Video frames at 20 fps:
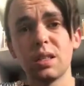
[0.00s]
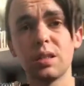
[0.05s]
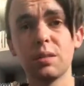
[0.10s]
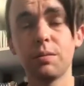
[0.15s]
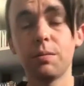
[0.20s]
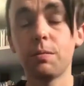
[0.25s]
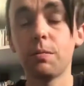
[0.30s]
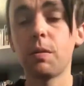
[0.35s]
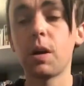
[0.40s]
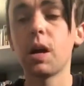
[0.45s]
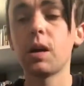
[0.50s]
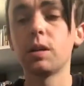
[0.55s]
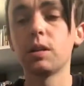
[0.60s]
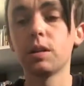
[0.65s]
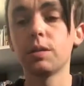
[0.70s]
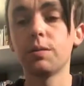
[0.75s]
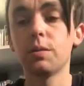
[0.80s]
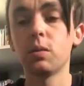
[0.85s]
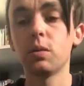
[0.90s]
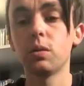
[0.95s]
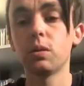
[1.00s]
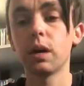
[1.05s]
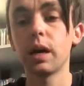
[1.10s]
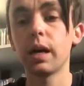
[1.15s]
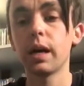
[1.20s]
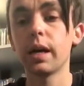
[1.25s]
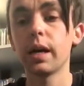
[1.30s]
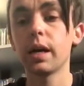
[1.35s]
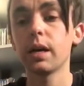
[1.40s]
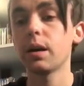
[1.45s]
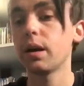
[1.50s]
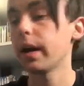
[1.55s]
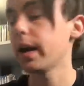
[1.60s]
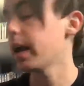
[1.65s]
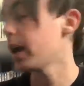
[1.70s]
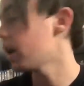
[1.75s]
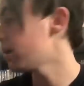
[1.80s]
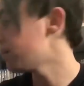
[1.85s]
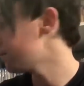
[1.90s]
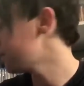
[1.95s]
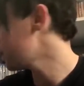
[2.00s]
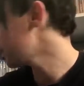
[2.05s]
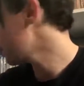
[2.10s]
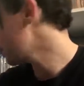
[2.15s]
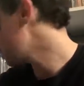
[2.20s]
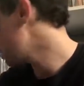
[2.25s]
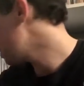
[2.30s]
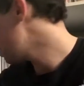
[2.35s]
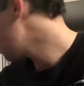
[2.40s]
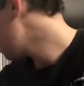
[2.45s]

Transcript: as far as 4K. I have the